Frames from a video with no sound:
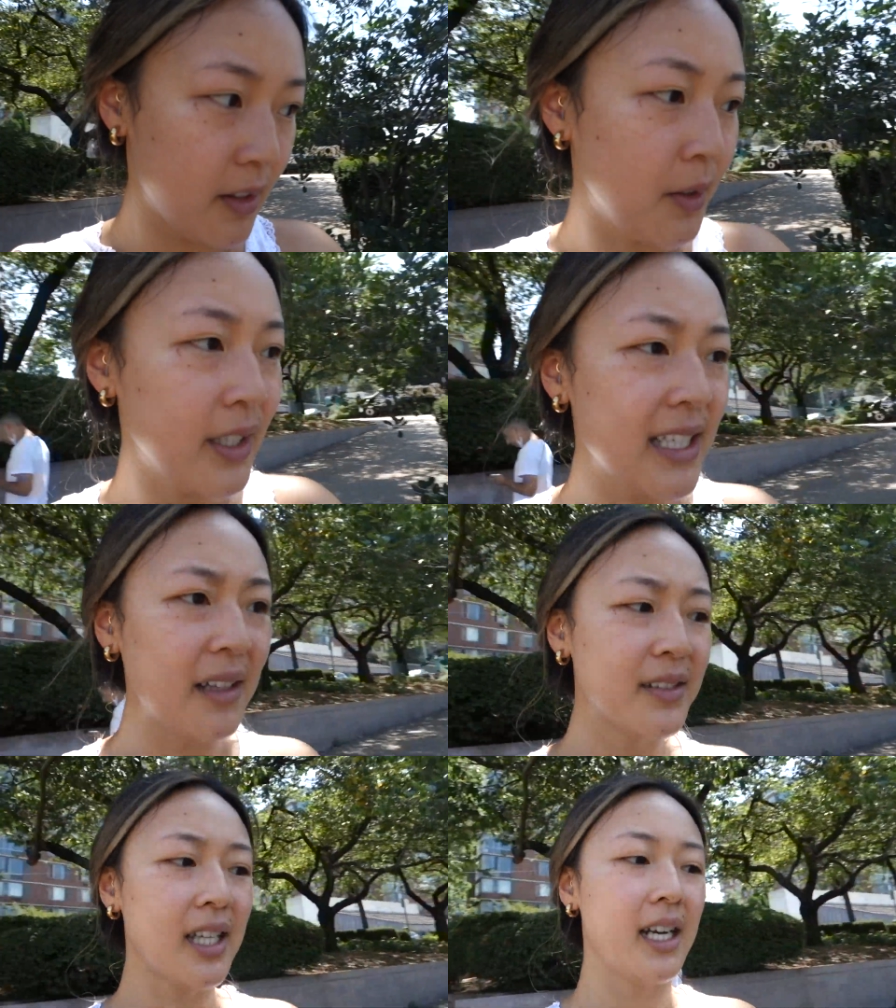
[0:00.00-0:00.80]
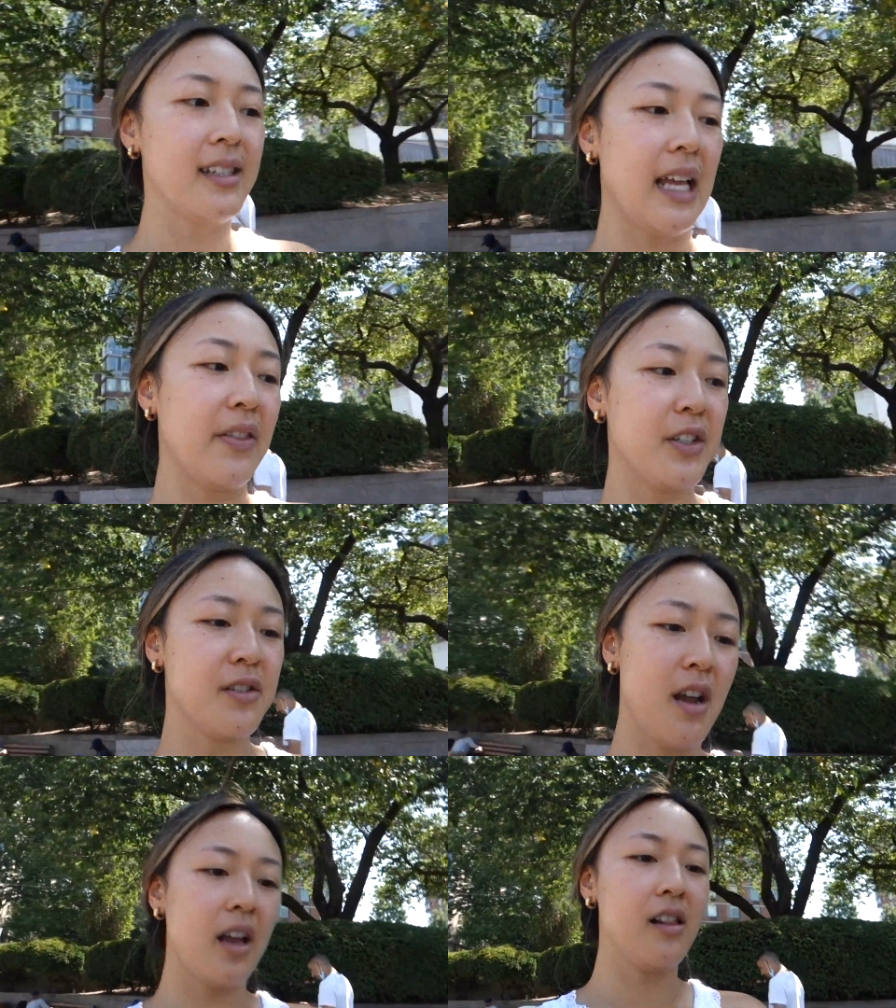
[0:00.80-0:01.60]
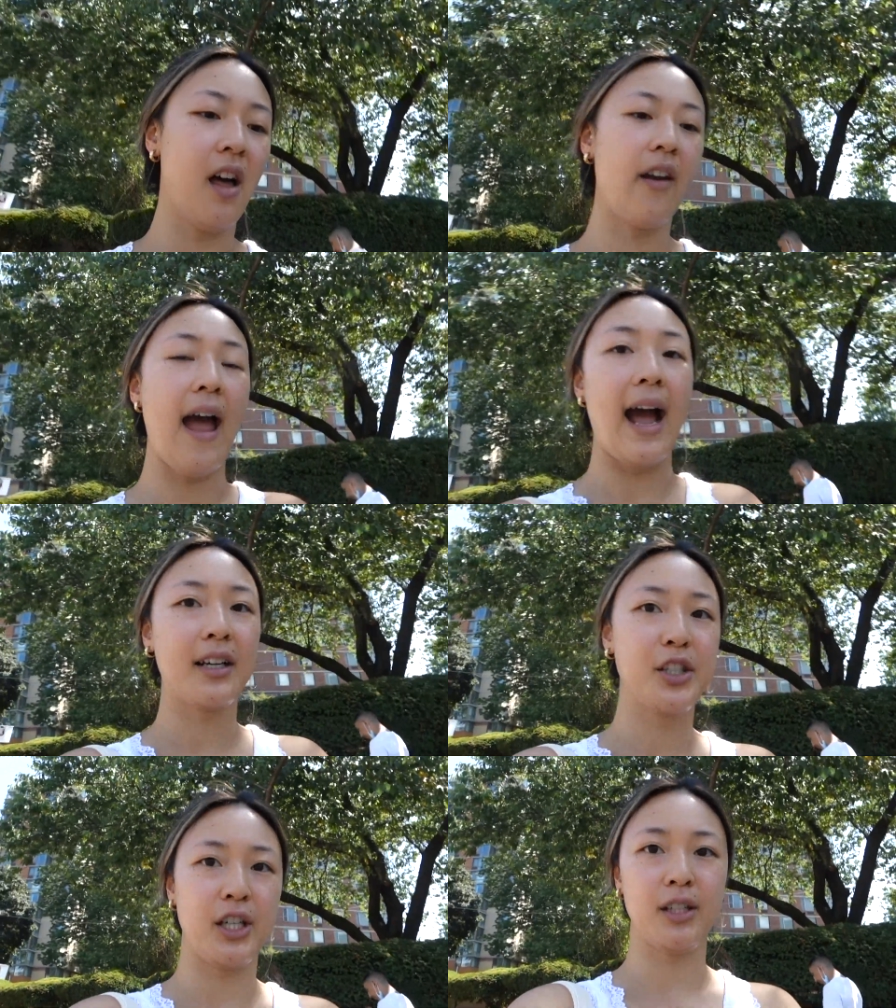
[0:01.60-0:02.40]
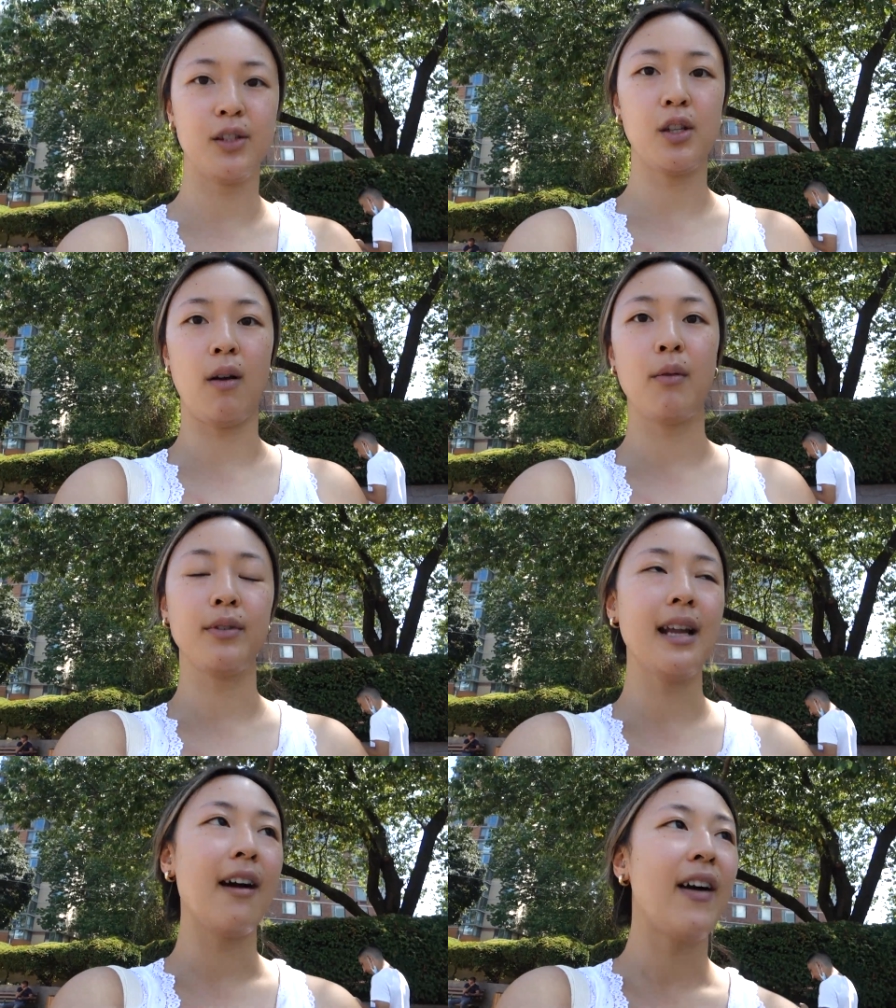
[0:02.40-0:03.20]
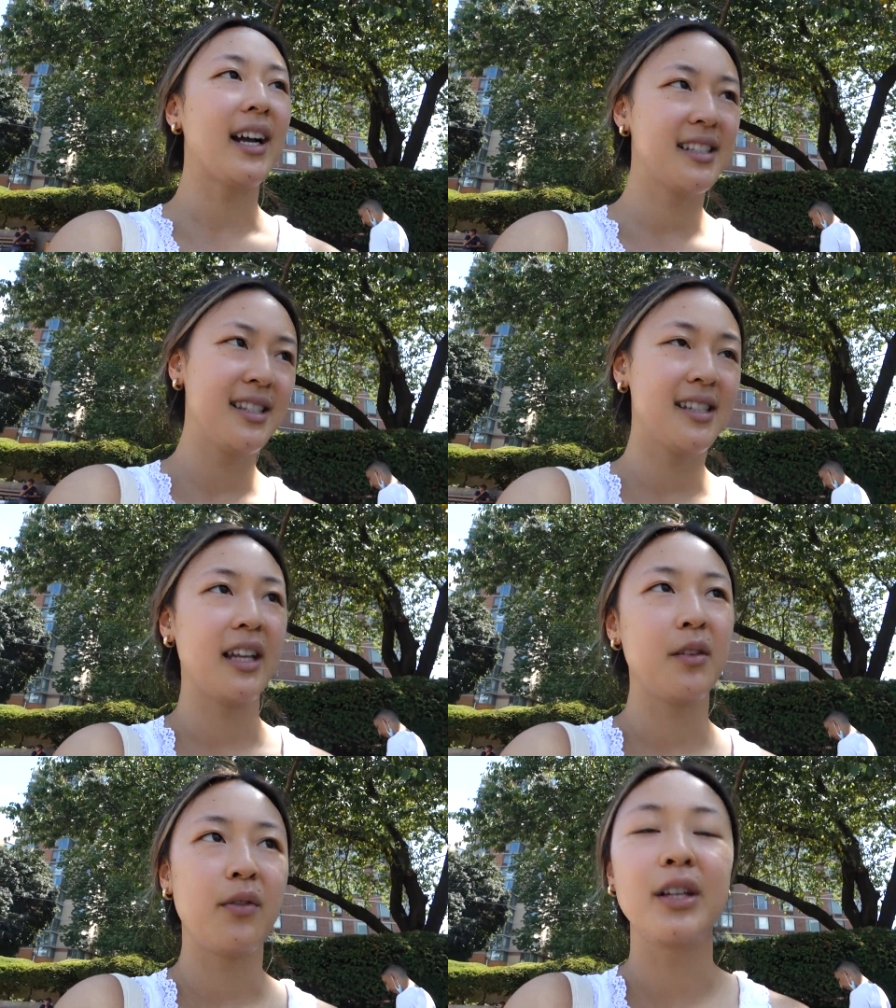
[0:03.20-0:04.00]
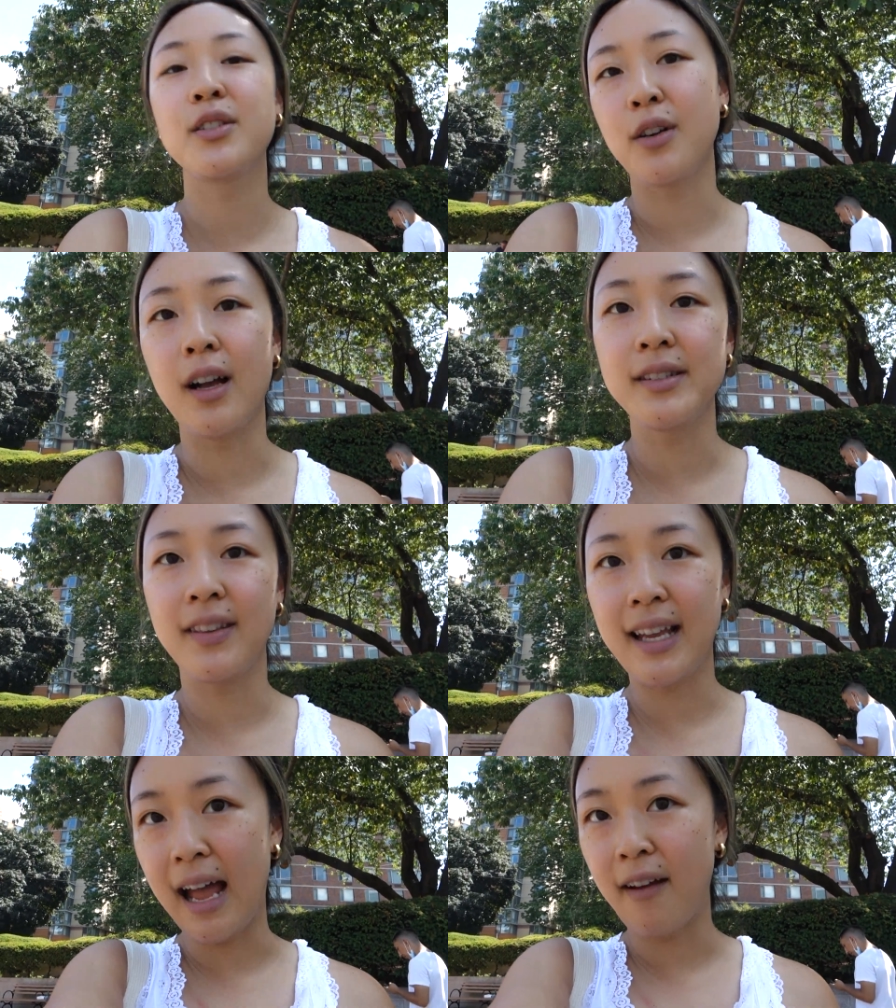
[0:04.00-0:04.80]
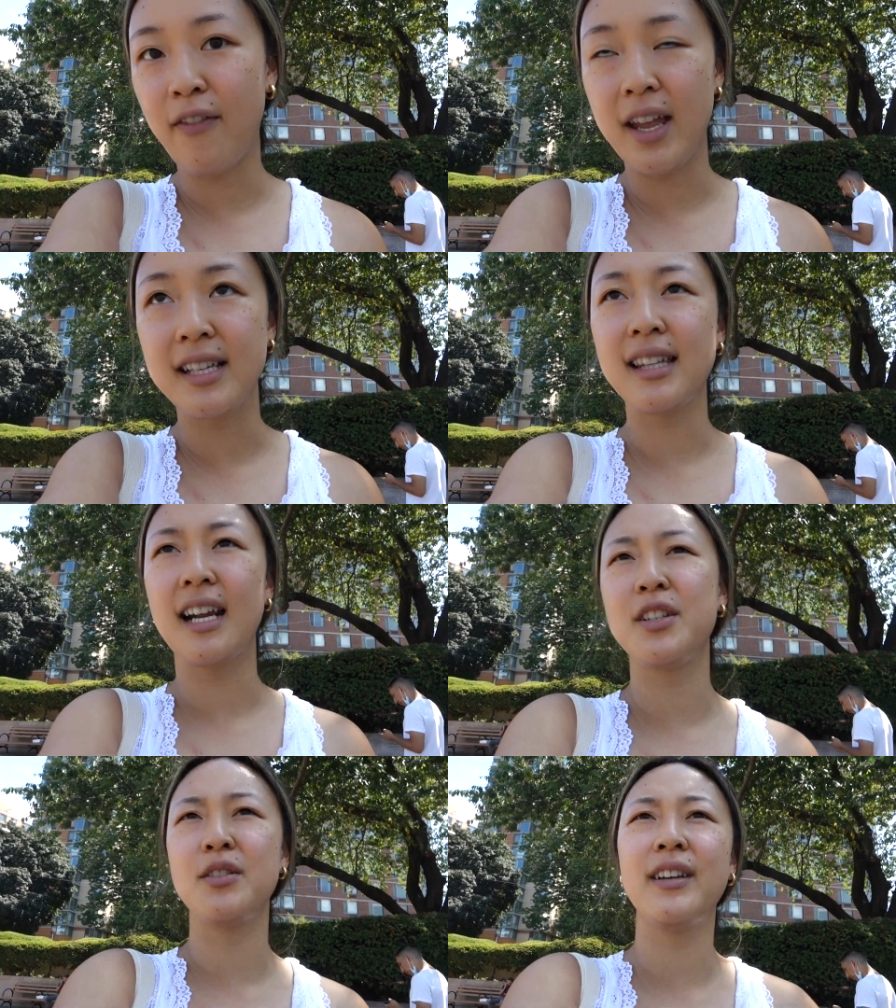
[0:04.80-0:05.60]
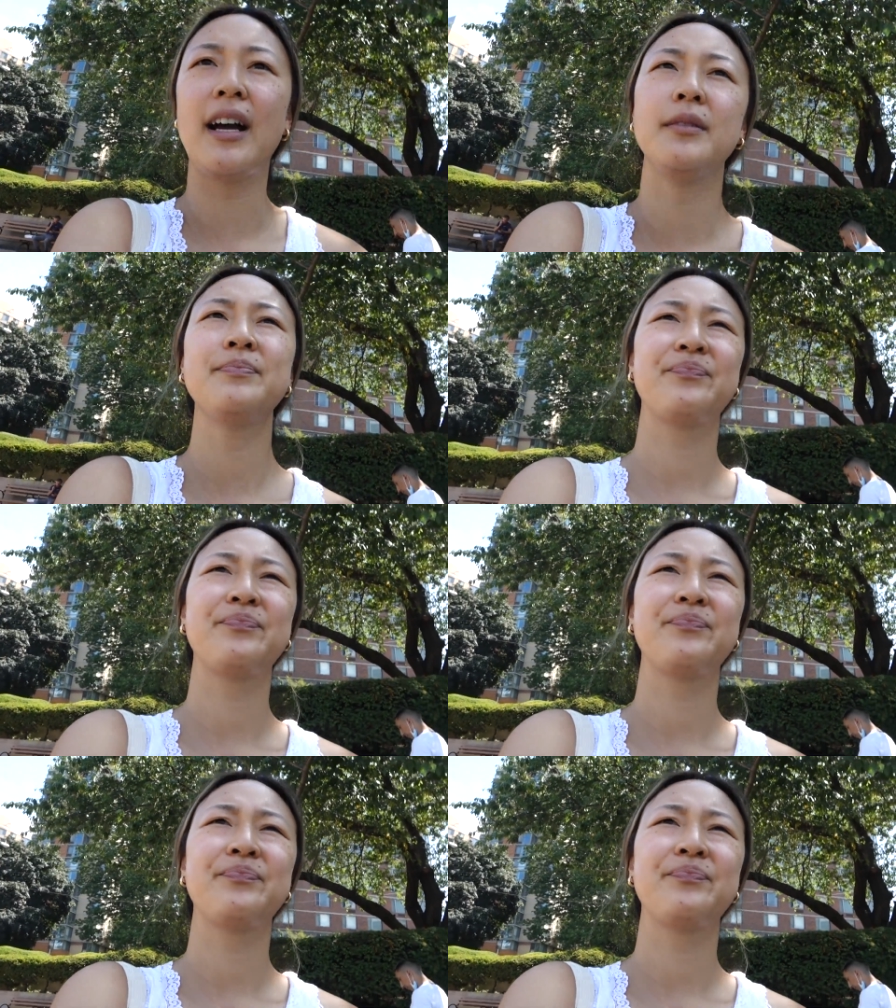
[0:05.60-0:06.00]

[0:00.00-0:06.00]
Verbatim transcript: The only downside is that there's not a lot of action, so I wouldn't have access to like the restaurants and the cafes that I do now.